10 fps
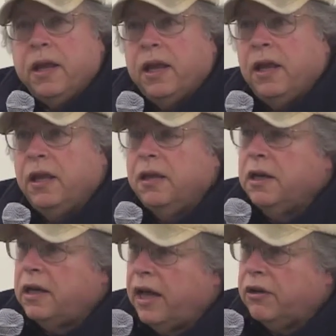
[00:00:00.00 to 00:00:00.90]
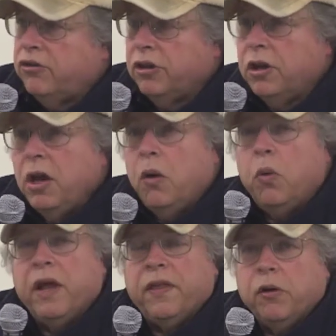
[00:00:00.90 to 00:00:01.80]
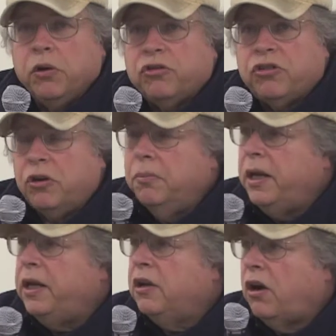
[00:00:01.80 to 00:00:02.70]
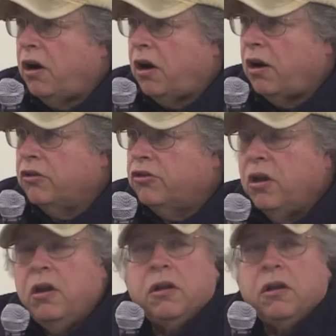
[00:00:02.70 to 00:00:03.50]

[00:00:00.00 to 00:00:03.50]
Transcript: in an action where there were so many cars,